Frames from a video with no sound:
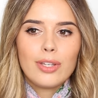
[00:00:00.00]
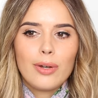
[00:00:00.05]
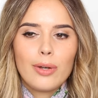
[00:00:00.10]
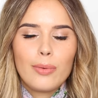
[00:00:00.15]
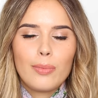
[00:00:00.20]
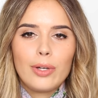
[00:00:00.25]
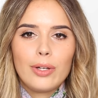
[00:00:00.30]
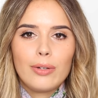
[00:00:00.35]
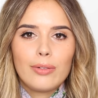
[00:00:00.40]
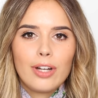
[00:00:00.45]
So
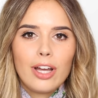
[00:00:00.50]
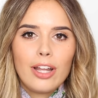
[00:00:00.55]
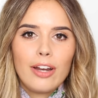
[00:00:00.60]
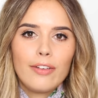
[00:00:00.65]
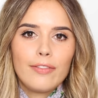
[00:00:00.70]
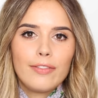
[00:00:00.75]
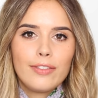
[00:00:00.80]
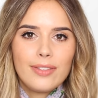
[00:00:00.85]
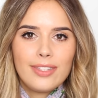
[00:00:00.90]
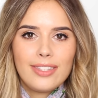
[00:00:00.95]
I will
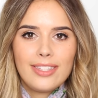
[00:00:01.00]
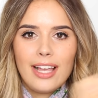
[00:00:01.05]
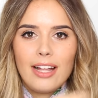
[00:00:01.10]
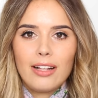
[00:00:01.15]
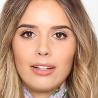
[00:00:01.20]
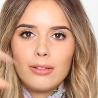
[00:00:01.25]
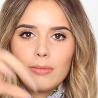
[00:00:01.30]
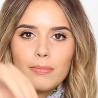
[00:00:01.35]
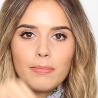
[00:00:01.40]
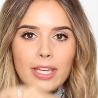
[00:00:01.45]
kind of
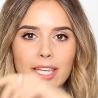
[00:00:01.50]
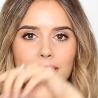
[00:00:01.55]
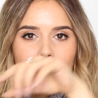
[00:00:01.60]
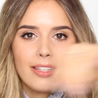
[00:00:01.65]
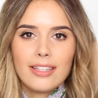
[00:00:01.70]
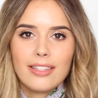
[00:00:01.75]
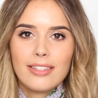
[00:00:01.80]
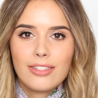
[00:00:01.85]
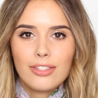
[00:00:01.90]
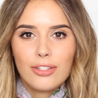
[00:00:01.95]
sell
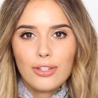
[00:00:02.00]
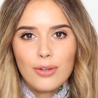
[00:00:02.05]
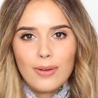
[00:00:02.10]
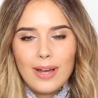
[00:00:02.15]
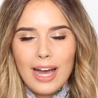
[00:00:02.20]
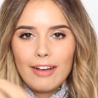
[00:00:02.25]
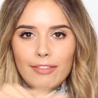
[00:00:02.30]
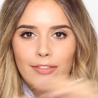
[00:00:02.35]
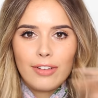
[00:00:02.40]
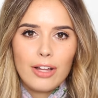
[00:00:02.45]
pieces
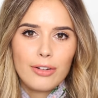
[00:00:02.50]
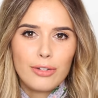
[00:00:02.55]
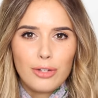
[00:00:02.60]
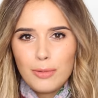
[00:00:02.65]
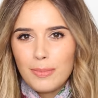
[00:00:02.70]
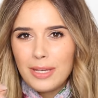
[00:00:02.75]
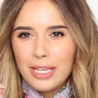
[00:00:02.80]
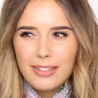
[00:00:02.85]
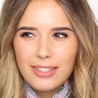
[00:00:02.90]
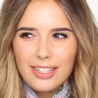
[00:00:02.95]
to have
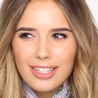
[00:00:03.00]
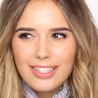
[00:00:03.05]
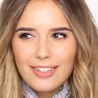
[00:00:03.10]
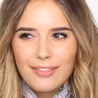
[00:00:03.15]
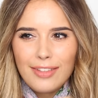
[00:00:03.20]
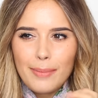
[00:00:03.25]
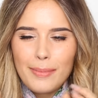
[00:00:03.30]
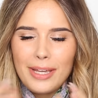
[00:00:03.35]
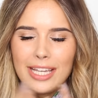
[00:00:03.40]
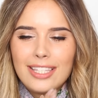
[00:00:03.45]
new pieces,
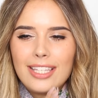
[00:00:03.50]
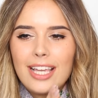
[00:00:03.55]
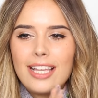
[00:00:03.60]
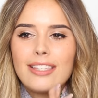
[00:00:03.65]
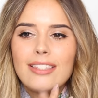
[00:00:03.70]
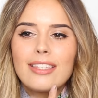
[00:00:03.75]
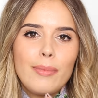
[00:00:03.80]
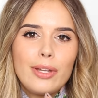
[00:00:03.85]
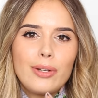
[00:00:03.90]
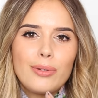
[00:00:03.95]
if that makes
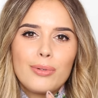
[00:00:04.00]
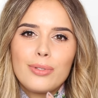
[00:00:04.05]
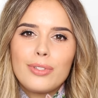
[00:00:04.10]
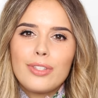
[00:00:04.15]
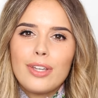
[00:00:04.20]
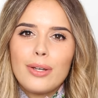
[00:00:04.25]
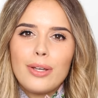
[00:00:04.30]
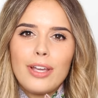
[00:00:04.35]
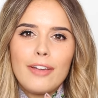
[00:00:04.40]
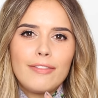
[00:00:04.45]
sense. And
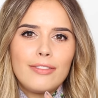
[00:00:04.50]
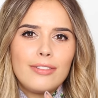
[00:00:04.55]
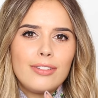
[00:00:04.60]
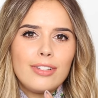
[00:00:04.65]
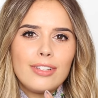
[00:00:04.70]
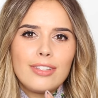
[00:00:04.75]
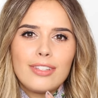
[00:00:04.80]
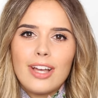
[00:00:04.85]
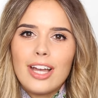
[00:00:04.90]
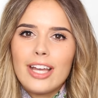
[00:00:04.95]
also if
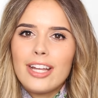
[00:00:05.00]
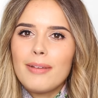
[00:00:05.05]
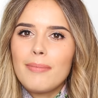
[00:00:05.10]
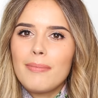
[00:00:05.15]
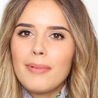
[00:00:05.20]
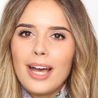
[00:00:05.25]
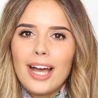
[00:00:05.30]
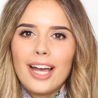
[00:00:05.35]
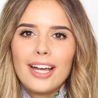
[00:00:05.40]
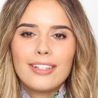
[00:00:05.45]
designer
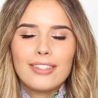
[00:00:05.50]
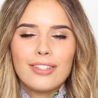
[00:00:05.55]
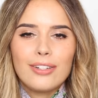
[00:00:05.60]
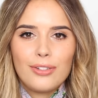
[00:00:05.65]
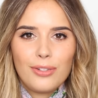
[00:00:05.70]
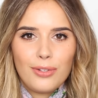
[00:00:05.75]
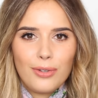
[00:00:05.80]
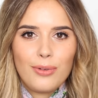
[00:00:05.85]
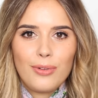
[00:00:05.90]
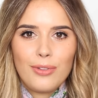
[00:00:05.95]
bags
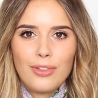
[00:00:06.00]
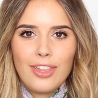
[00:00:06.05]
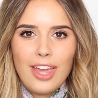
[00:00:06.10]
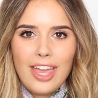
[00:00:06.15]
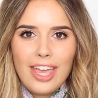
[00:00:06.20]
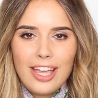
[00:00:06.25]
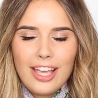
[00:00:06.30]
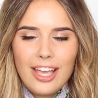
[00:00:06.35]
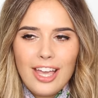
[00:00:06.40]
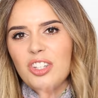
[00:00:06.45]
are not your
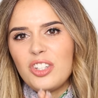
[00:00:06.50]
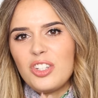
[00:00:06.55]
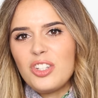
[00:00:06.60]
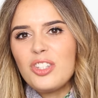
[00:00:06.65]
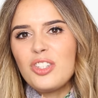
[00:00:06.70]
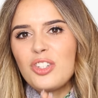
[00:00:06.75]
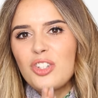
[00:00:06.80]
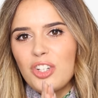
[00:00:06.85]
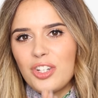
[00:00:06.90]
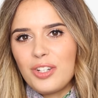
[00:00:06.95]
thing, you
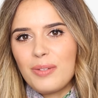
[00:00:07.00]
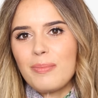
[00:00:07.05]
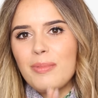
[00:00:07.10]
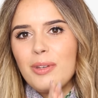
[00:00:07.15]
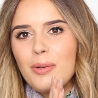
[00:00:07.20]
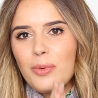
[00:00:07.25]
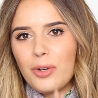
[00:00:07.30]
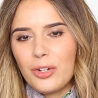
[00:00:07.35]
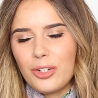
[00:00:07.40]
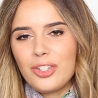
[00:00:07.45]
just shouldn't
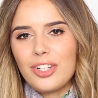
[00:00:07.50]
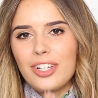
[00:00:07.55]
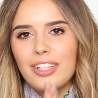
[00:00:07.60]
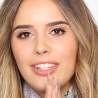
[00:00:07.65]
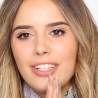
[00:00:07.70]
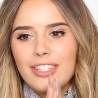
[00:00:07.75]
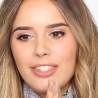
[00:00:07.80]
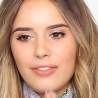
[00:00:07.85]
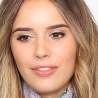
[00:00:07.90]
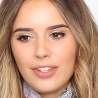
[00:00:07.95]
be
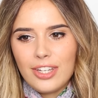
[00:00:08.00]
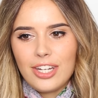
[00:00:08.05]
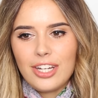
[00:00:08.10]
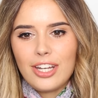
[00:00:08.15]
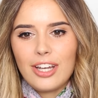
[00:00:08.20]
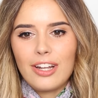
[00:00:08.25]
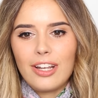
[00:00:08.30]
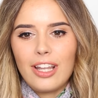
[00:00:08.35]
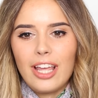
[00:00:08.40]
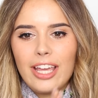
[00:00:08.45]
watching this
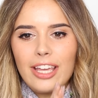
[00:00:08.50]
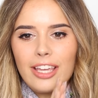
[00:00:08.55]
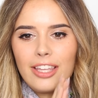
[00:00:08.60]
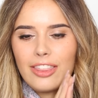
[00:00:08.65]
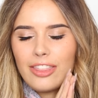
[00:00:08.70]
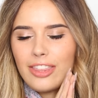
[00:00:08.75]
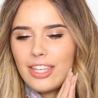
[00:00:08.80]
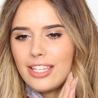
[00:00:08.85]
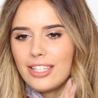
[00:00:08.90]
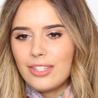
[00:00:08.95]
video.
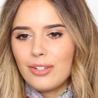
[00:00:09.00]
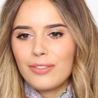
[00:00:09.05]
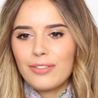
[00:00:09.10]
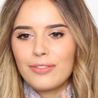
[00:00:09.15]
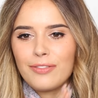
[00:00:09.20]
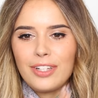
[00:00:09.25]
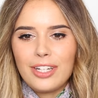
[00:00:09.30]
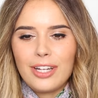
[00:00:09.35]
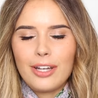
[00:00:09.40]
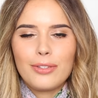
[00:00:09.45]
Like these
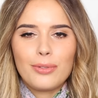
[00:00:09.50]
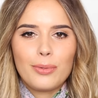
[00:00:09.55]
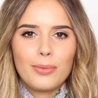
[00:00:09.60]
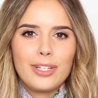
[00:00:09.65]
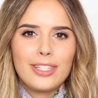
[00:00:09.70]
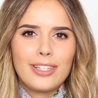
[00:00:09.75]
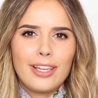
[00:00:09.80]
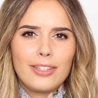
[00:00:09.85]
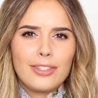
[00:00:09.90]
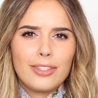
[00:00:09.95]
videos
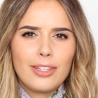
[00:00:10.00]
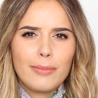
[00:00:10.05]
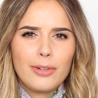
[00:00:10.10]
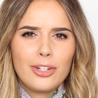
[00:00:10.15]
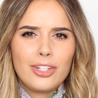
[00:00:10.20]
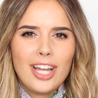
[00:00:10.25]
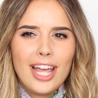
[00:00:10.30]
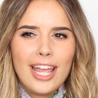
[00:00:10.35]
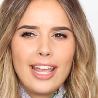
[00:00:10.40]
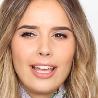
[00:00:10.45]
always get so
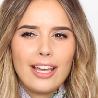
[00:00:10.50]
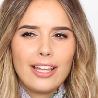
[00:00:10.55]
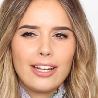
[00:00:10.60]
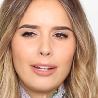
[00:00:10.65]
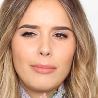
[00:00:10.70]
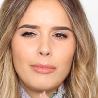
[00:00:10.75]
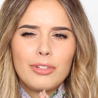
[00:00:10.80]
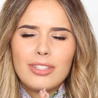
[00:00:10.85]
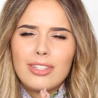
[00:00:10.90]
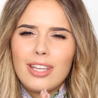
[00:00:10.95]
much hate
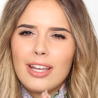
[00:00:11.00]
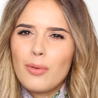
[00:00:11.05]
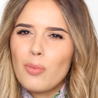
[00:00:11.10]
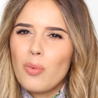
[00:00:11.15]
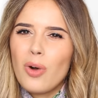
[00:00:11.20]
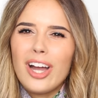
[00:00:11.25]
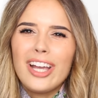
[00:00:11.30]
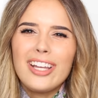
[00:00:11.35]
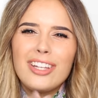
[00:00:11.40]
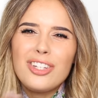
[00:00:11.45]
and I'm just like,
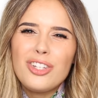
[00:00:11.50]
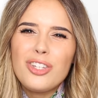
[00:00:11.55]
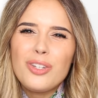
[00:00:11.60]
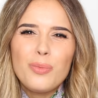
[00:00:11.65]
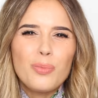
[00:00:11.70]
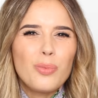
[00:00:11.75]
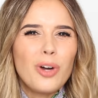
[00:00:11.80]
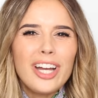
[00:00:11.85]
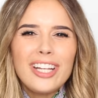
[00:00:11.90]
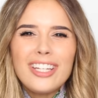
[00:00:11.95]
why do
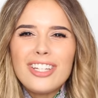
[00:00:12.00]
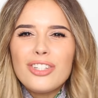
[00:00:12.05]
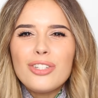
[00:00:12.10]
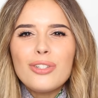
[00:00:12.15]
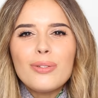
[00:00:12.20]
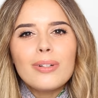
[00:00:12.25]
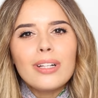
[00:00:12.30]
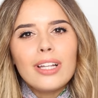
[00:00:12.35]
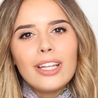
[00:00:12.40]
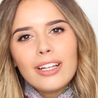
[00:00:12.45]
you, why
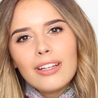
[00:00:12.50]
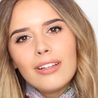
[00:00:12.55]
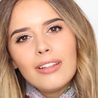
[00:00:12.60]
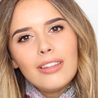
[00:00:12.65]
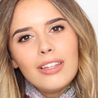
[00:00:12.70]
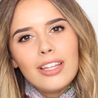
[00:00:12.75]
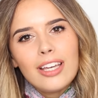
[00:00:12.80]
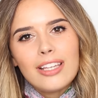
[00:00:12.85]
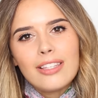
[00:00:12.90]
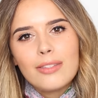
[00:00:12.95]
did you click
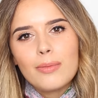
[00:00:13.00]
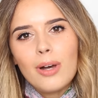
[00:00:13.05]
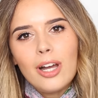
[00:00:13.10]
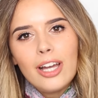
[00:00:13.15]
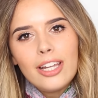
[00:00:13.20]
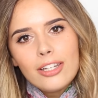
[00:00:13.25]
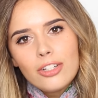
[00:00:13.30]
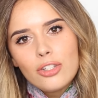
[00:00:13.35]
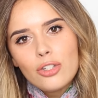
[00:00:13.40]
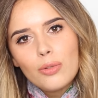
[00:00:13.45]
on this?
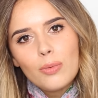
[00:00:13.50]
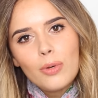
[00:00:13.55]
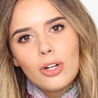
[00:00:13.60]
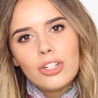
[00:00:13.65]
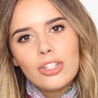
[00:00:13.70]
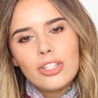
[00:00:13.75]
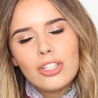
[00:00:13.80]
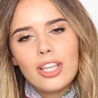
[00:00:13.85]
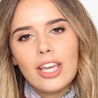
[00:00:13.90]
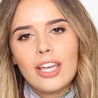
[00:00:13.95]
Why did you
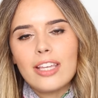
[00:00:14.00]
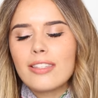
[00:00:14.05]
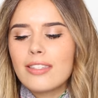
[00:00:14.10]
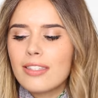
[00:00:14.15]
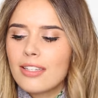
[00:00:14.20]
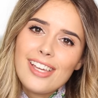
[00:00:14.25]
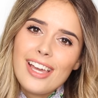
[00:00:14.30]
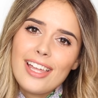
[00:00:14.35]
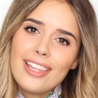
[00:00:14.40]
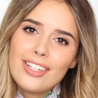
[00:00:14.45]
watch this?
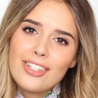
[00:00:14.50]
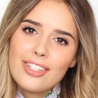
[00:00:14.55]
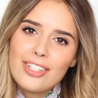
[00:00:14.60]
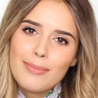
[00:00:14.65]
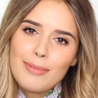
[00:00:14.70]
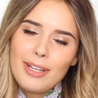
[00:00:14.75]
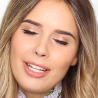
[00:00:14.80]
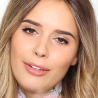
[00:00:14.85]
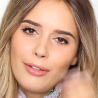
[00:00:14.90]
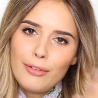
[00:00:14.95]
So yeah, that's
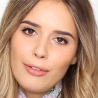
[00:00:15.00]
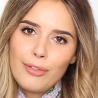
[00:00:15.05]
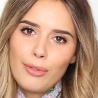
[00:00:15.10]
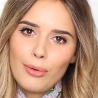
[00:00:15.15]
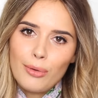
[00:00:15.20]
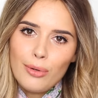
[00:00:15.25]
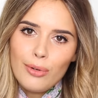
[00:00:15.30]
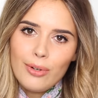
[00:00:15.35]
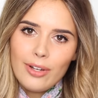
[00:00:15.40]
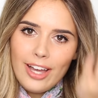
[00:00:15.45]
just my little
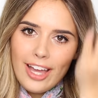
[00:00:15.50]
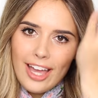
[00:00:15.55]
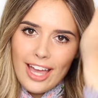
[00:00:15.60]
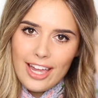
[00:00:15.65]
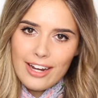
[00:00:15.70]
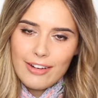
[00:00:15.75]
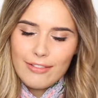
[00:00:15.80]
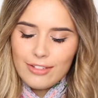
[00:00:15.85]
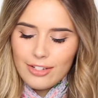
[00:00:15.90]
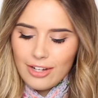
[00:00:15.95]
thought
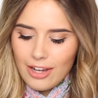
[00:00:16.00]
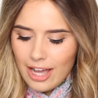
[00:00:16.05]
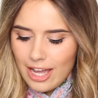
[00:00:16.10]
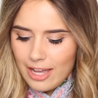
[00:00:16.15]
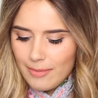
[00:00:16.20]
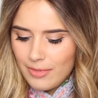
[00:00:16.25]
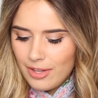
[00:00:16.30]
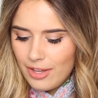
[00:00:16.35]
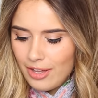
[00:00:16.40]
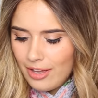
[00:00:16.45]
ahead of
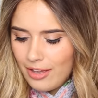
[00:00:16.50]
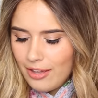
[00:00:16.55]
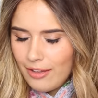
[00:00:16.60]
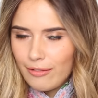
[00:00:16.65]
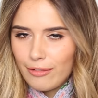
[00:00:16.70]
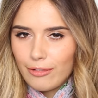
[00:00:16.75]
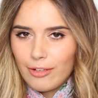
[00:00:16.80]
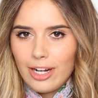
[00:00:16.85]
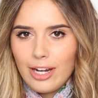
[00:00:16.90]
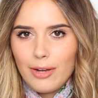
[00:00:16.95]
time
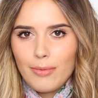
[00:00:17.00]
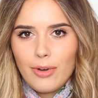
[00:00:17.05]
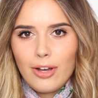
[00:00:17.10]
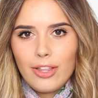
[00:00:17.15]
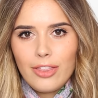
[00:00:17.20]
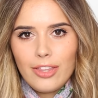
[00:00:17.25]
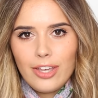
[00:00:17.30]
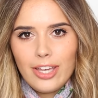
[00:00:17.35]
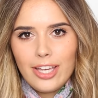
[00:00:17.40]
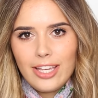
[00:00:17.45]
for
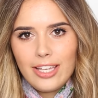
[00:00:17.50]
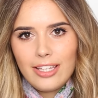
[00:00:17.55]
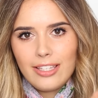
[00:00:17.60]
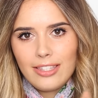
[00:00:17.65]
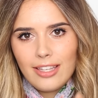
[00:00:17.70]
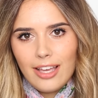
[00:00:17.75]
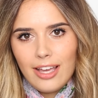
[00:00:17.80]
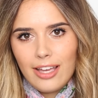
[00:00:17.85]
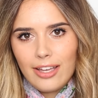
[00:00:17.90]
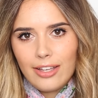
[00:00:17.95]
anyone that
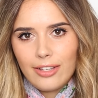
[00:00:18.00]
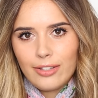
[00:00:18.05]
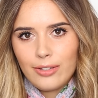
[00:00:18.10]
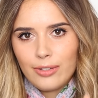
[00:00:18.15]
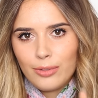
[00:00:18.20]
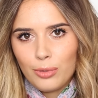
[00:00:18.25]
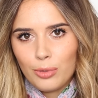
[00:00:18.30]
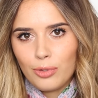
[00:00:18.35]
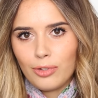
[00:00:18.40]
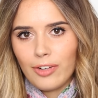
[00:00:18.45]
is uh,
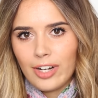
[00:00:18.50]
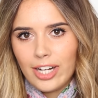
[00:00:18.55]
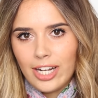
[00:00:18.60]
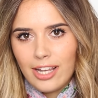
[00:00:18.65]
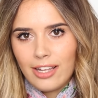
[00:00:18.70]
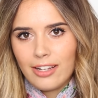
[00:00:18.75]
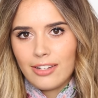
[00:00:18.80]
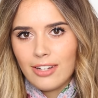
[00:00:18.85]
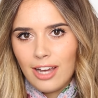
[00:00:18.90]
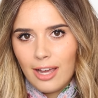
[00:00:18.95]

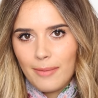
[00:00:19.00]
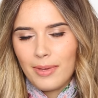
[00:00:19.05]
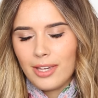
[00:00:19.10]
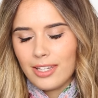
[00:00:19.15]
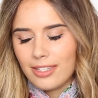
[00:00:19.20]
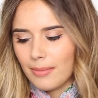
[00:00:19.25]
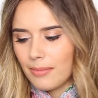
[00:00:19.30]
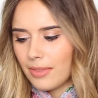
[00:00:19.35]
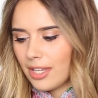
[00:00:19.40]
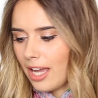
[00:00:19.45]
already
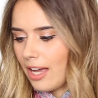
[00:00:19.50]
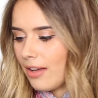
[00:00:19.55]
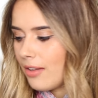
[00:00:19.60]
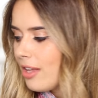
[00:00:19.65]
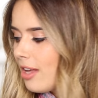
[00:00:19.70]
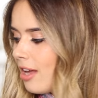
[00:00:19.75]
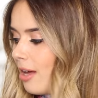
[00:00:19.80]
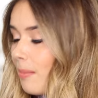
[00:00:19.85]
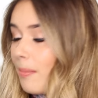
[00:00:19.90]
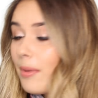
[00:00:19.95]
typing something
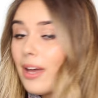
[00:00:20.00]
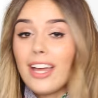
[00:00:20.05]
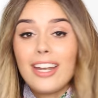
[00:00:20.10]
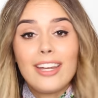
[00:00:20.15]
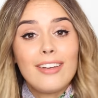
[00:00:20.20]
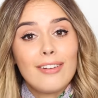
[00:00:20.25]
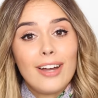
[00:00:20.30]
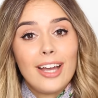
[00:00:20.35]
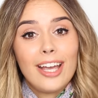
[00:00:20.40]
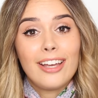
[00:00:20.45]
out. But
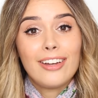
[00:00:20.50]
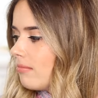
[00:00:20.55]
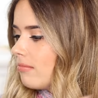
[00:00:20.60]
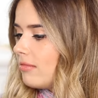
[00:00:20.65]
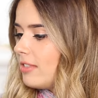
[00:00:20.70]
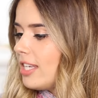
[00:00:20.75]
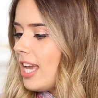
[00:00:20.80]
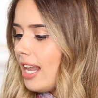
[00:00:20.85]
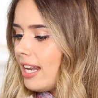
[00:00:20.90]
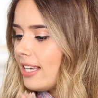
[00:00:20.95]
anyway,
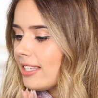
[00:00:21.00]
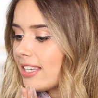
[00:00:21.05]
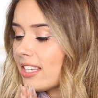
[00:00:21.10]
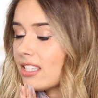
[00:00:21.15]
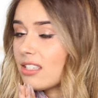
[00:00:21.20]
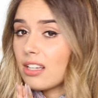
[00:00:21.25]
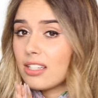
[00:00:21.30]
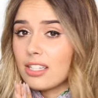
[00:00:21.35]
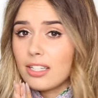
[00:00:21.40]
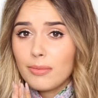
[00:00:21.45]
yeah, let's
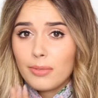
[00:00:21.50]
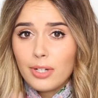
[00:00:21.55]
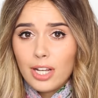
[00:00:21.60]
get started.